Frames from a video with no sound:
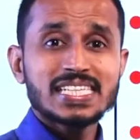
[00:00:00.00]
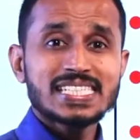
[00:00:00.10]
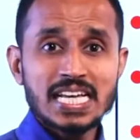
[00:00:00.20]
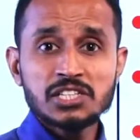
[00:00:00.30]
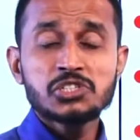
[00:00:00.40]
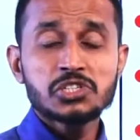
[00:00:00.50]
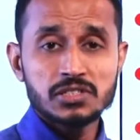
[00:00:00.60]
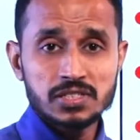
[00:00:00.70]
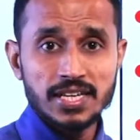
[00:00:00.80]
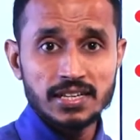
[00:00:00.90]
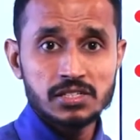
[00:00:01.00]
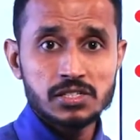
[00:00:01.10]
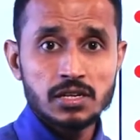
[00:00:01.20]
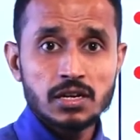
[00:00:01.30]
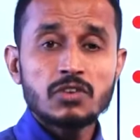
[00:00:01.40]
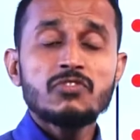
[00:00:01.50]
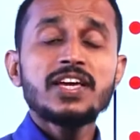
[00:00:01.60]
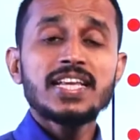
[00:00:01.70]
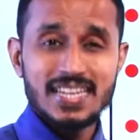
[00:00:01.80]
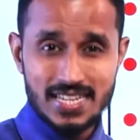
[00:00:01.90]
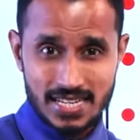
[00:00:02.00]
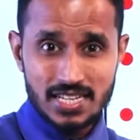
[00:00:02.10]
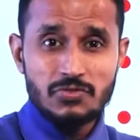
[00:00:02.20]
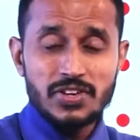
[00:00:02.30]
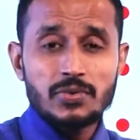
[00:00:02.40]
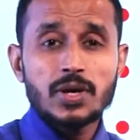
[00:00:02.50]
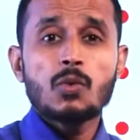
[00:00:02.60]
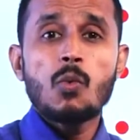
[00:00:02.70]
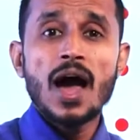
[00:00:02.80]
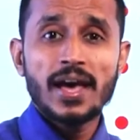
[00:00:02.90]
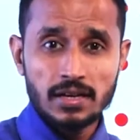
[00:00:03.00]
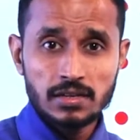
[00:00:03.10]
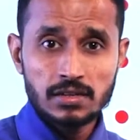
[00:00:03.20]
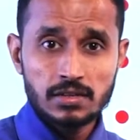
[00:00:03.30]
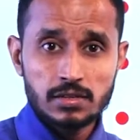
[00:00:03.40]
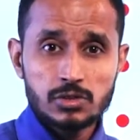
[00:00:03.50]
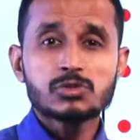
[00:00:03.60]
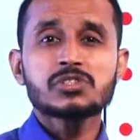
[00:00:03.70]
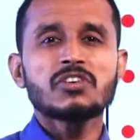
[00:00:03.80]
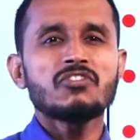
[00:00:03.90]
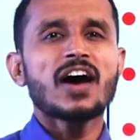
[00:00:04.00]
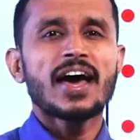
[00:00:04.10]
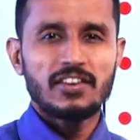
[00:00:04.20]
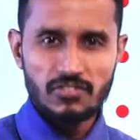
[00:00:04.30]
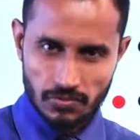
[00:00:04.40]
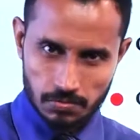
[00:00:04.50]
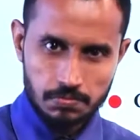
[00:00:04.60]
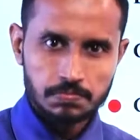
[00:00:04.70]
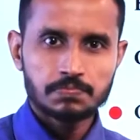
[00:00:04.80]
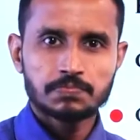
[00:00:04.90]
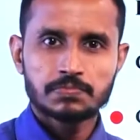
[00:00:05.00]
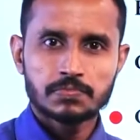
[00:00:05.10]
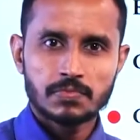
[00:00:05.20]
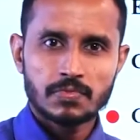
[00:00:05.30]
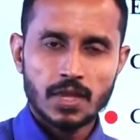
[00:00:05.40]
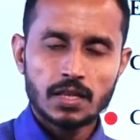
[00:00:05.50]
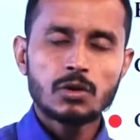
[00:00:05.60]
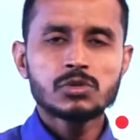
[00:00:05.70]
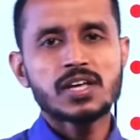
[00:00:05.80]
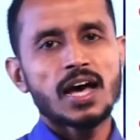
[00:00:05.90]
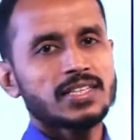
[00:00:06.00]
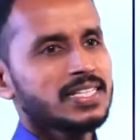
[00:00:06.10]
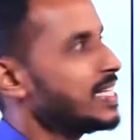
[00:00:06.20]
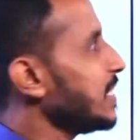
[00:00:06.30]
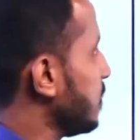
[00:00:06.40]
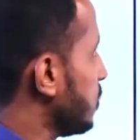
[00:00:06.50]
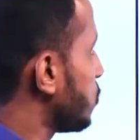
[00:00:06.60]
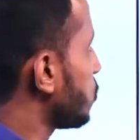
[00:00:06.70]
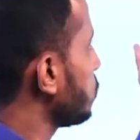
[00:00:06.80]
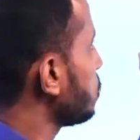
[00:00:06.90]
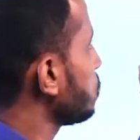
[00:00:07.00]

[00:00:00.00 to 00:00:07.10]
essential things we require to survive. Those are the needs.